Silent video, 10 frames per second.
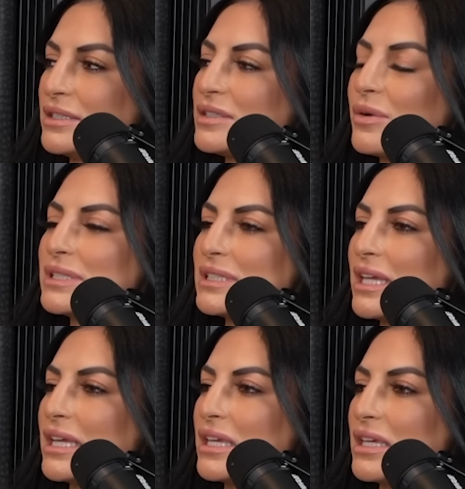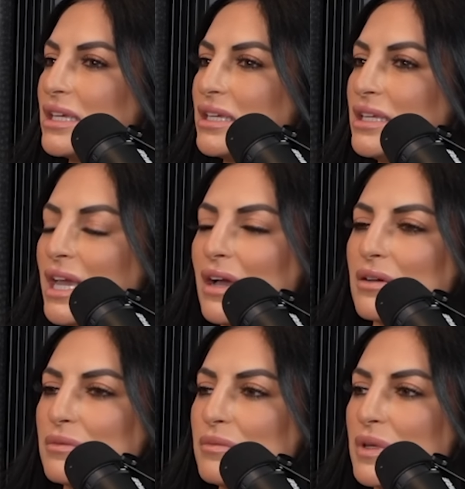So it's like,
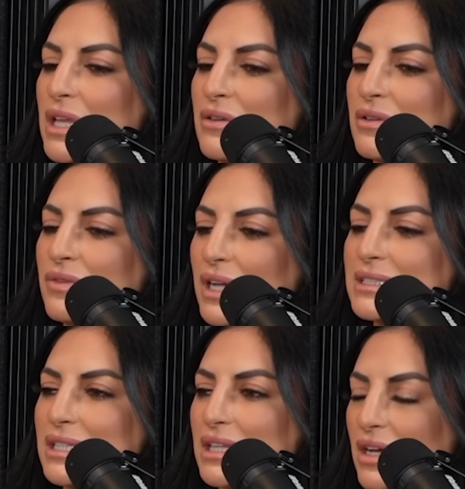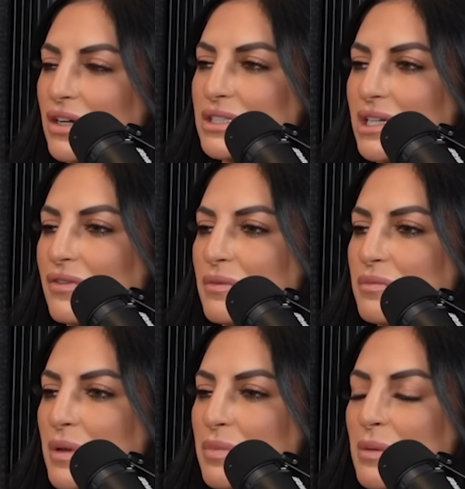yeah, advice to the younger self
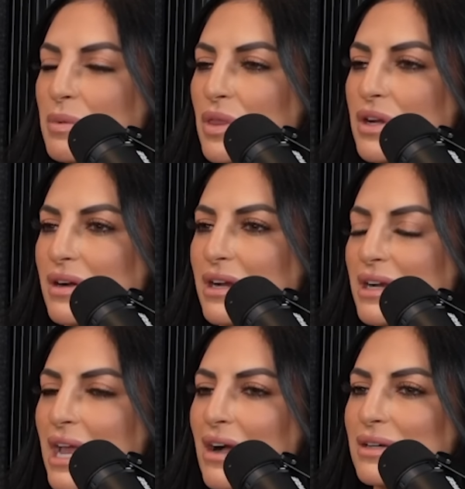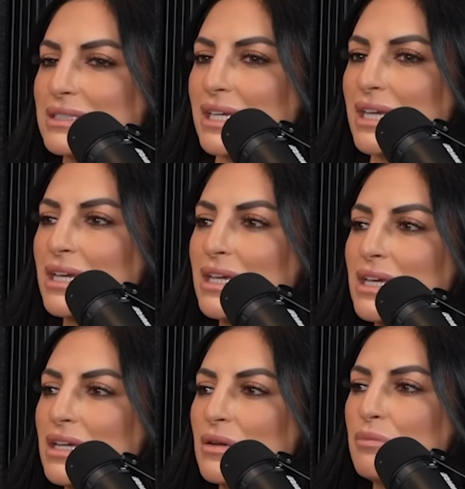and people that are in it now. It's like,
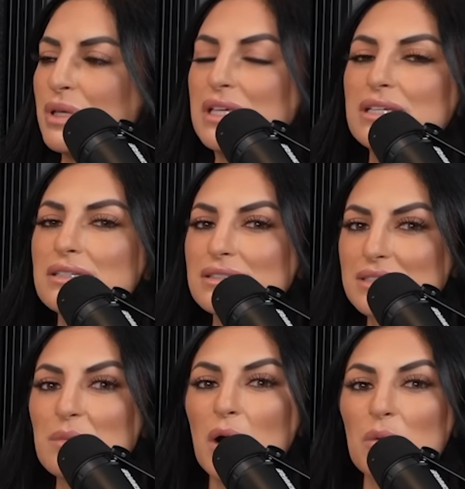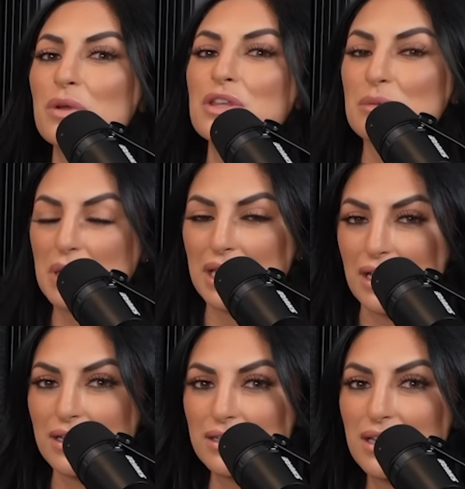be smart with your
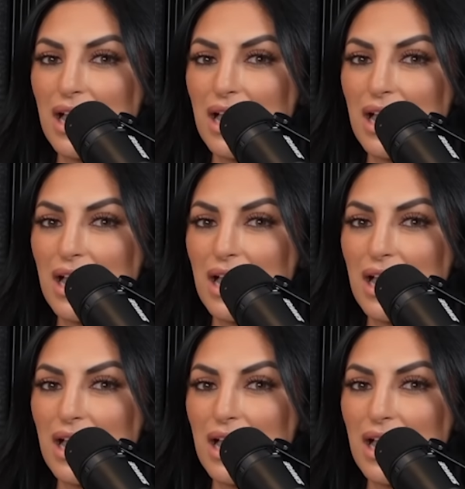money.